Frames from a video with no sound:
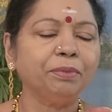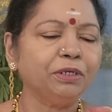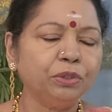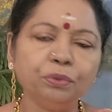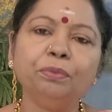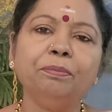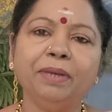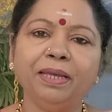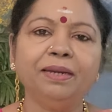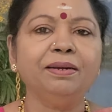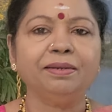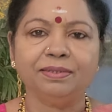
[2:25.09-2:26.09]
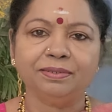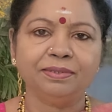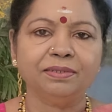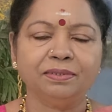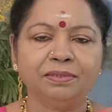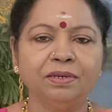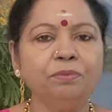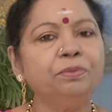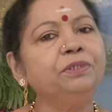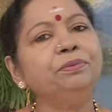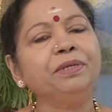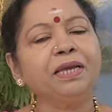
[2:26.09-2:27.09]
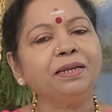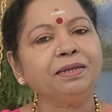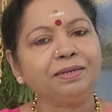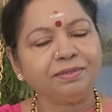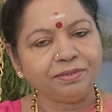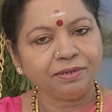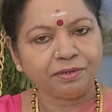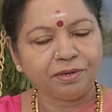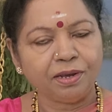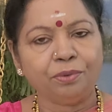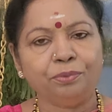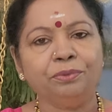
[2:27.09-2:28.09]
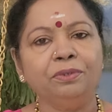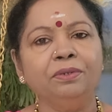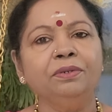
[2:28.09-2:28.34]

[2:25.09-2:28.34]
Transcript: but two main reasons which we can consider now.